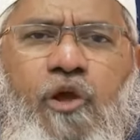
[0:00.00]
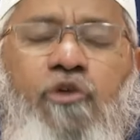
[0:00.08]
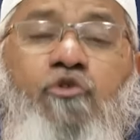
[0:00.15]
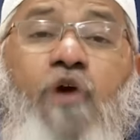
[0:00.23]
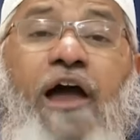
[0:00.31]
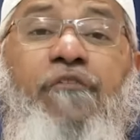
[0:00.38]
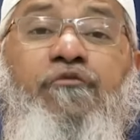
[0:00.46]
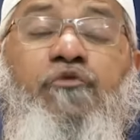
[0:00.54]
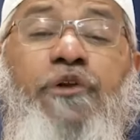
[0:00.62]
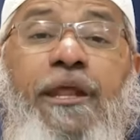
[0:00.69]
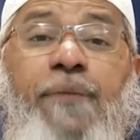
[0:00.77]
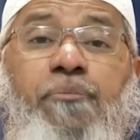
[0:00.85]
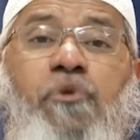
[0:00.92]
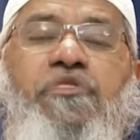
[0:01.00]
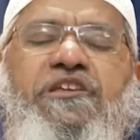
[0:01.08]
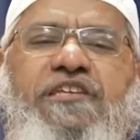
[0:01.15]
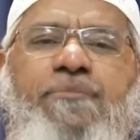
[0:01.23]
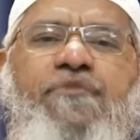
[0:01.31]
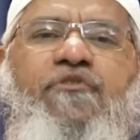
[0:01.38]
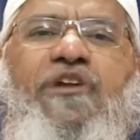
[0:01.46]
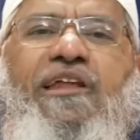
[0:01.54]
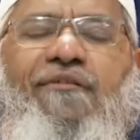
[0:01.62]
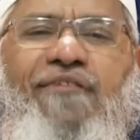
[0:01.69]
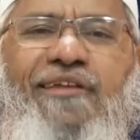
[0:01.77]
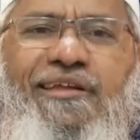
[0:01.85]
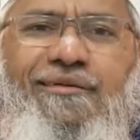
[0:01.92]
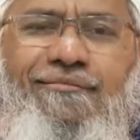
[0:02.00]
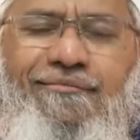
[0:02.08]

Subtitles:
you have to take possession before delivery.